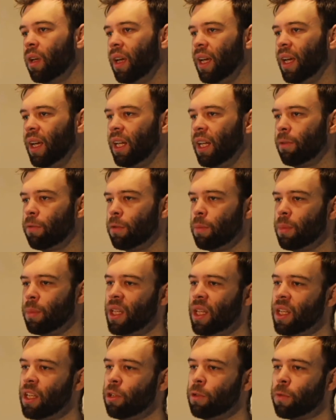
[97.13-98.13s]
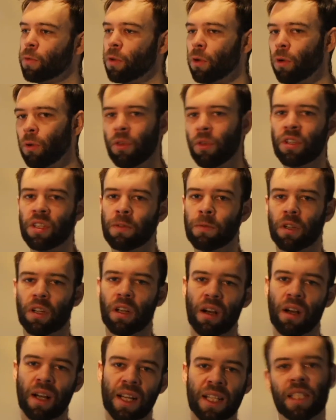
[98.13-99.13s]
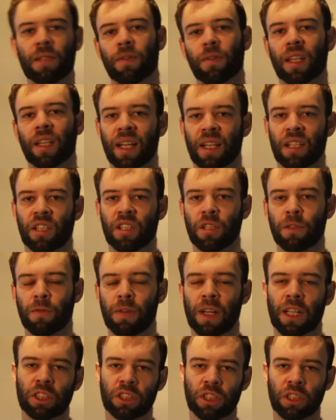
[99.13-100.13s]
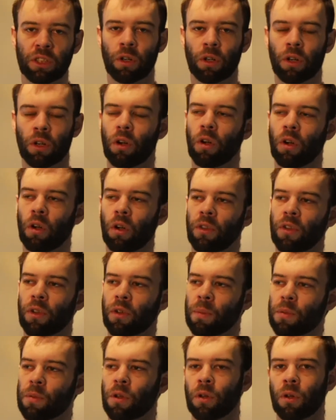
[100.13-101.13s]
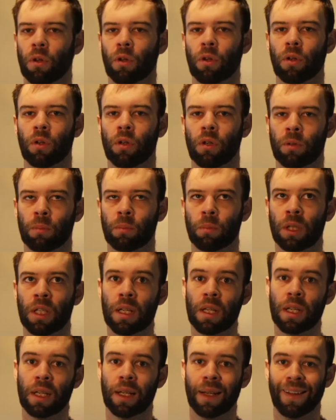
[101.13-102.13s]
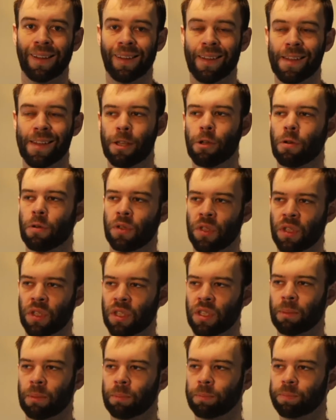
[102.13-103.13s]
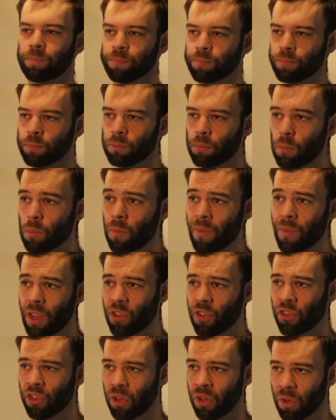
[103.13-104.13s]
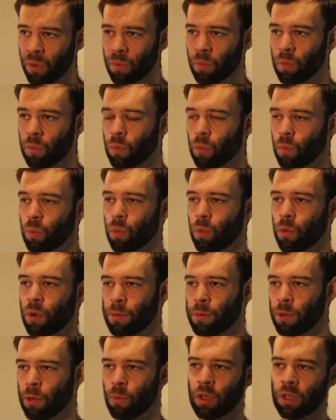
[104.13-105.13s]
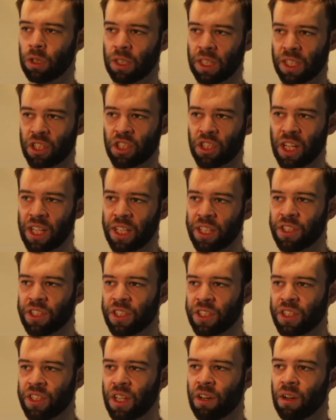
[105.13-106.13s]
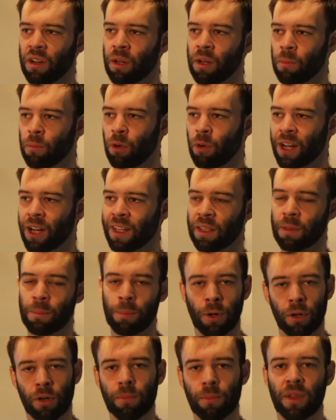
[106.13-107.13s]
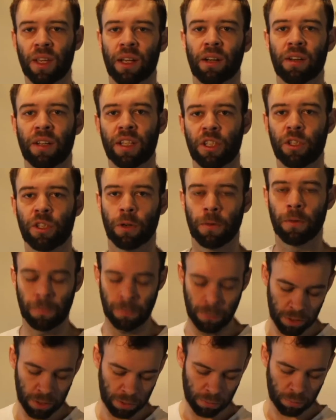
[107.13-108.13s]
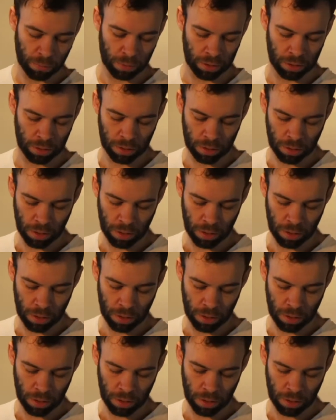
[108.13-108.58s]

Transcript: and from here you've got all the different kinds of accounts that you've actually got on the crypto.com ecosystem. So crypto wallet, exchange, etc. Right down the bottom there is your fiat wallet.